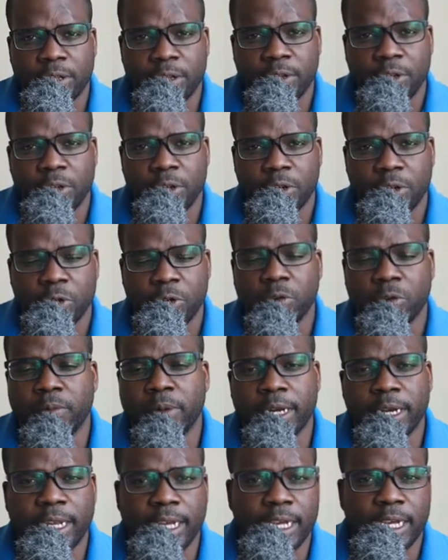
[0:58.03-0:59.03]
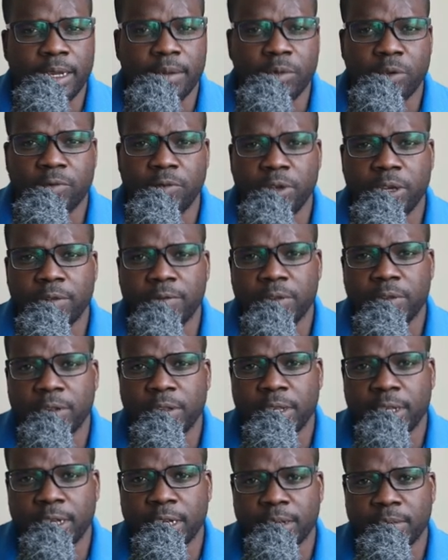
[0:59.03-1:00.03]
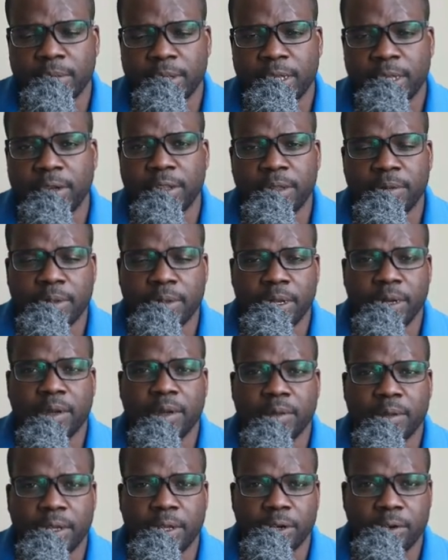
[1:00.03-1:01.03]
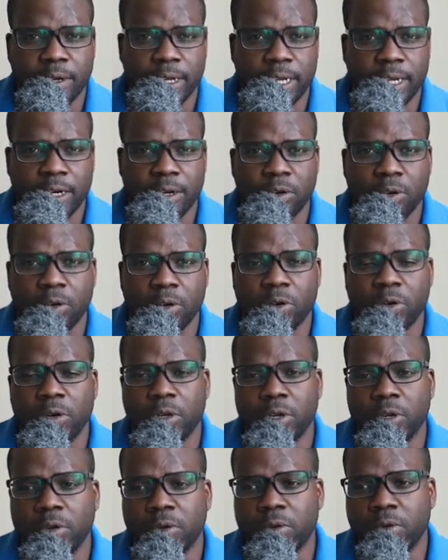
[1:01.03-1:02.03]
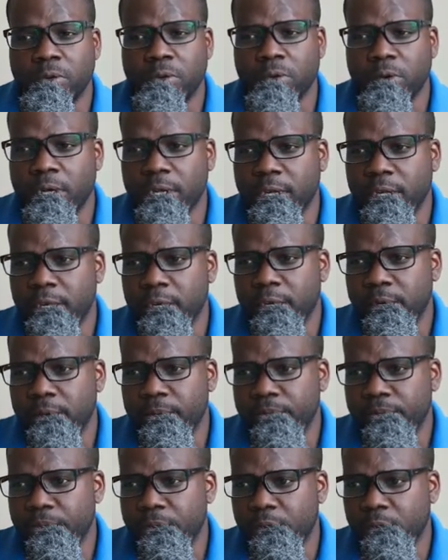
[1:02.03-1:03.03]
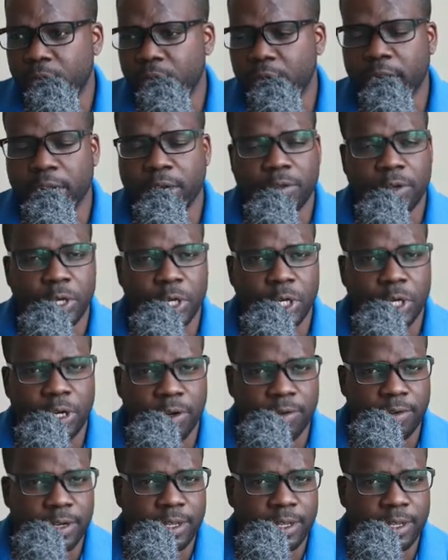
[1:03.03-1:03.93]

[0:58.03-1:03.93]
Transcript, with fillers: show my name, or if you have to tell them that I'm the creator, or you're allowed to share